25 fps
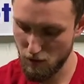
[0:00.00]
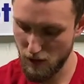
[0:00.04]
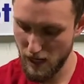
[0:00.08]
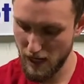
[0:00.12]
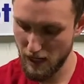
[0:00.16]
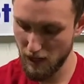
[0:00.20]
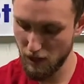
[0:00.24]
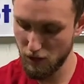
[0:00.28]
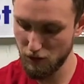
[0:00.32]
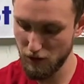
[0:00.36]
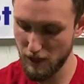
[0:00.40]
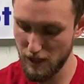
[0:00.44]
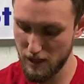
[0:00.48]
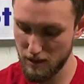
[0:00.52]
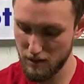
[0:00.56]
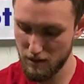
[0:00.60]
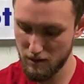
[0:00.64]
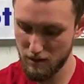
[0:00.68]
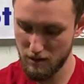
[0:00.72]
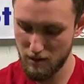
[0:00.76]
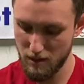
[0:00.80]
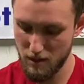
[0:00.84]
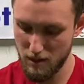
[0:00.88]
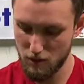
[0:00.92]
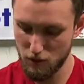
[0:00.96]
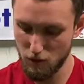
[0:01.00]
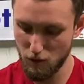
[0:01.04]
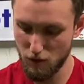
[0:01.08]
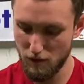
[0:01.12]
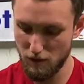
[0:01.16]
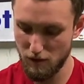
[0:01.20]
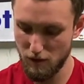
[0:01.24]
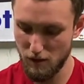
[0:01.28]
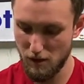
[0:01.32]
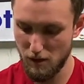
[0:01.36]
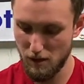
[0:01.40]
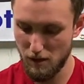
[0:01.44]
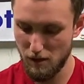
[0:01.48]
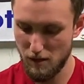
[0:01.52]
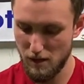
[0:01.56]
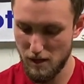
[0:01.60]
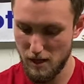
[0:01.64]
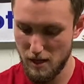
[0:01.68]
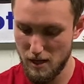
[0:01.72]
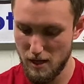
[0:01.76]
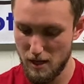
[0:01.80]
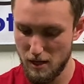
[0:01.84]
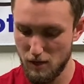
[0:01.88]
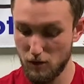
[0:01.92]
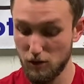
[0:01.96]
increase sort of
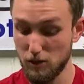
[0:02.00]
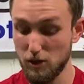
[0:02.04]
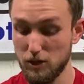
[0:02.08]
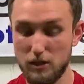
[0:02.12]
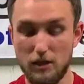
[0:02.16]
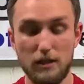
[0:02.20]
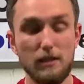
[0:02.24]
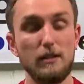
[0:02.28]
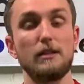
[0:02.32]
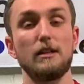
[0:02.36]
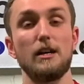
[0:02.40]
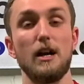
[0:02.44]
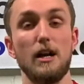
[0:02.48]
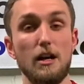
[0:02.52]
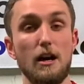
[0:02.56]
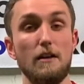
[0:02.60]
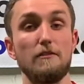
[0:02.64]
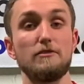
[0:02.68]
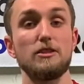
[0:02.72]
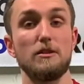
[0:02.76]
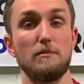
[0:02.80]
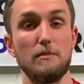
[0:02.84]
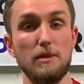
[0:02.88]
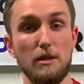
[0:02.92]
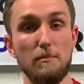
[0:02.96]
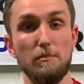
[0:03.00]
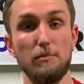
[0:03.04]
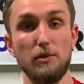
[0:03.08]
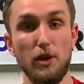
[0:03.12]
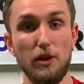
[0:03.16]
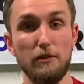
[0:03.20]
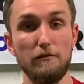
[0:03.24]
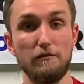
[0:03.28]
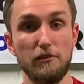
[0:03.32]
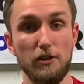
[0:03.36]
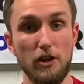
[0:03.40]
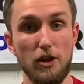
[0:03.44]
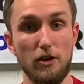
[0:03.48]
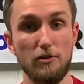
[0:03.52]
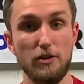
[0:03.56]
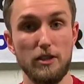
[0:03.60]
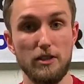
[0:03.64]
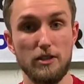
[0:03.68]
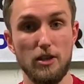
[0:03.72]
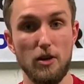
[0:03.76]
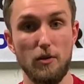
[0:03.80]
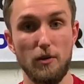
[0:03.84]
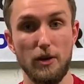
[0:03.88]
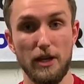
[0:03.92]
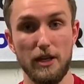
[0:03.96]
or cut off some of the blood flow that's
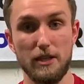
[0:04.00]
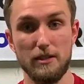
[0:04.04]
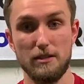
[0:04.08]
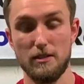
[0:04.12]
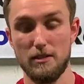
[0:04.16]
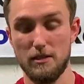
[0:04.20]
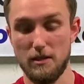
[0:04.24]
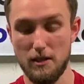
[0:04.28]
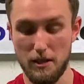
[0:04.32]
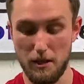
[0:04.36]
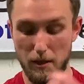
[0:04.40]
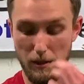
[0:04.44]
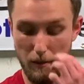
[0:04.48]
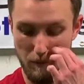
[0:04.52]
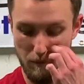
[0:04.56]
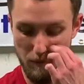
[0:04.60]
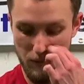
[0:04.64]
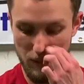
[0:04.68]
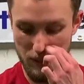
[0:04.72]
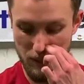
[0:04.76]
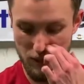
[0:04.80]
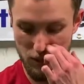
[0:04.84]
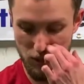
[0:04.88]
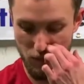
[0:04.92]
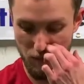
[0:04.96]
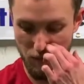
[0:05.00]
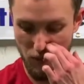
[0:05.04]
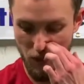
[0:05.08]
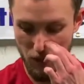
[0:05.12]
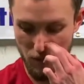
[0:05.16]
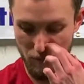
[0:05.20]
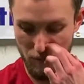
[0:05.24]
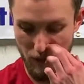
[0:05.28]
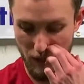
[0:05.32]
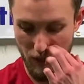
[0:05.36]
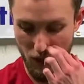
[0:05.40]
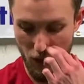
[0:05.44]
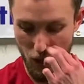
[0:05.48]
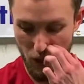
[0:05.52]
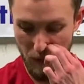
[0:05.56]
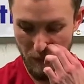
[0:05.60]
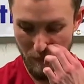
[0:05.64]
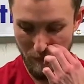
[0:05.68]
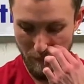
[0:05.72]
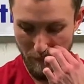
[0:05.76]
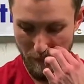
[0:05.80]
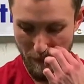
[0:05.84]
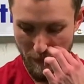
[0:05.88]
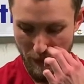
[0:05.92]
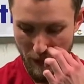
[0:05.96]
going into the distal part of my arm.
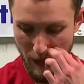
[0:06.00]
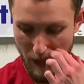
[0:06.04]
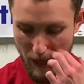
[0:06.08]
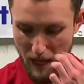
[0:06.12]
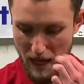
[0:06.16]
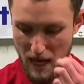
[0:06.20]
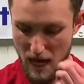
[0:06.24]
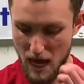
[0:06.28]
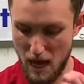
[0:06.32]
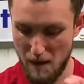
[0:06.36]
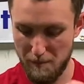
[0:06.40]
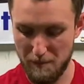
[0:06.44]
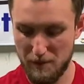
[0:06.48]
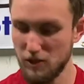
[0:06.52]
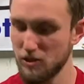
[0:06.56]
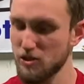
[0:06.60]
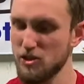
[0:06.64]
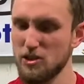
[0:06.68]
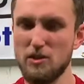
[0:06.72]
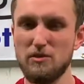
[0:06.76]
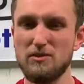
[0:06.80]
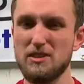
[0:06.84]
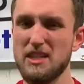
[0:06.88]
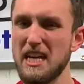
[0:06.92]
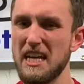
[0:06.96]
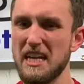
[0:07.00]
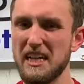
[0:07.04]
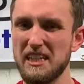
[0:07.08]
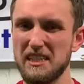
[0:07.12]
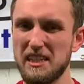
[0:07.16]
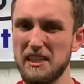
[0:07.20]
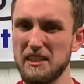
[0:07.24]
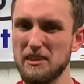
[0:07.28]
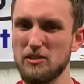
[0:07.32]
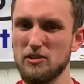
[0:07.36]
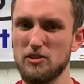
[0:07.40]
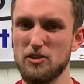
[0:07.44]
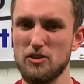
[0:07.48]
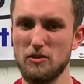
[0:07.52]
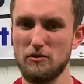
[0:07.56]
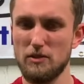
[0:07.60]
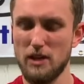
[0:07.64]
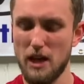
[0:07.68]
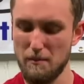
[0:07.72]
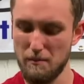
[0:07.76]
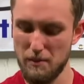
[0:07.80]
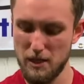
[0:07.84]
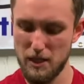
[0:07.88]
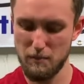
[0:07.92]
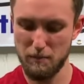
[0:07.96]
There's no tingling, there's no
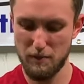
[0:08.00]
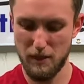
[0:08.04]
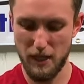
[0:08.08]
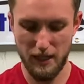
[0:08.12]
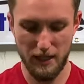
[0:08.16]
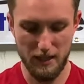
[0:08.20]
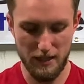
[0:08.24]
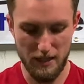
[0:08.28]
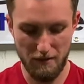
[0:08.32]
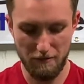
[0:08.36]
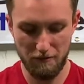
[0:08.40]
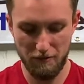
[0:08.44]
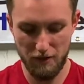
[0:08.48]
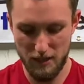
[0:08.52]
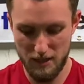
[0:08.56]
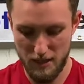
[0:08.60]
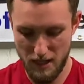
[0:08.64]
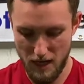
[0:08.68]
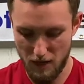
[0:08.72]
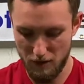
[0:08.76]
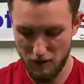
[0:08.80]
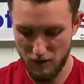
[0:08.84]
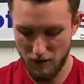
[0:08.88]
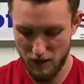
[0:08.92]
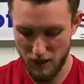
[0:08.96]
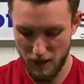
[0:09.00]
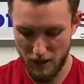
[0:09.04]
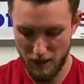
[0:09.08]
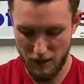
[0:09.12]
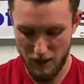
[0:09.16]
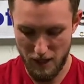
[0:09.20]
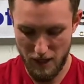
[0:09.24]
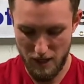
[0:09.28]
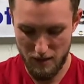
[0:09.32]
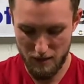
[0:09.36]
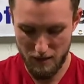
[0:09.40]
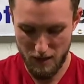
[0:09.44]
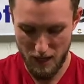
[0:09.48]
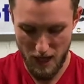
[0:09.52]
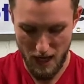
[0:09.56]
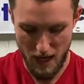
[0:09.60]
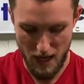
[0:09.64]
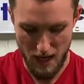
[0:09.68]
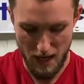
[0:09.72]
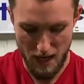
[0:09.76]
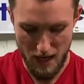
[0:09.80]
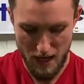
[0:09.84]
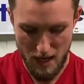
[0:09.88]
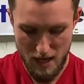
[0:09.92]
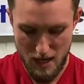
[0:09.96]
numbness, but I can definitely tell that there is
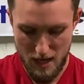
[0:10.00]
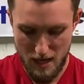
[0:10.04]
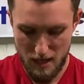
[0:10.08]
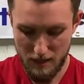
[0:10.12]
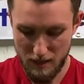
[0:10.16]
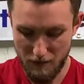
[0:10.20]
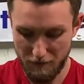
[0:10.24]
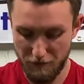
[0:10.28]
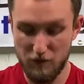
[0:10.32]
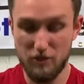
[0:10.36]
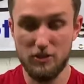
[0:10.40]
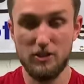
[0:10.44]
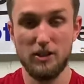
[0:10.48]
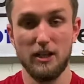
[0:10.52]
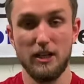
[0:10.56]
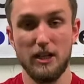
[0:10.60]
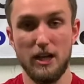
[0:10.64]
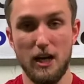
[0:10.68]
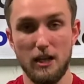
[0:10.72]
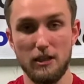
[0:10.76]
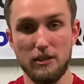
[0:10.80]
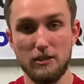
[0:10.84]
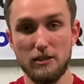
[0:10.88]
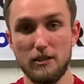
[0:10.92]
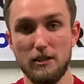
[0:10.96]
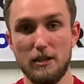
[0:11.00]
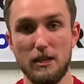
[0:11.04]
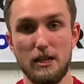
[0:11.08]
a difference in color,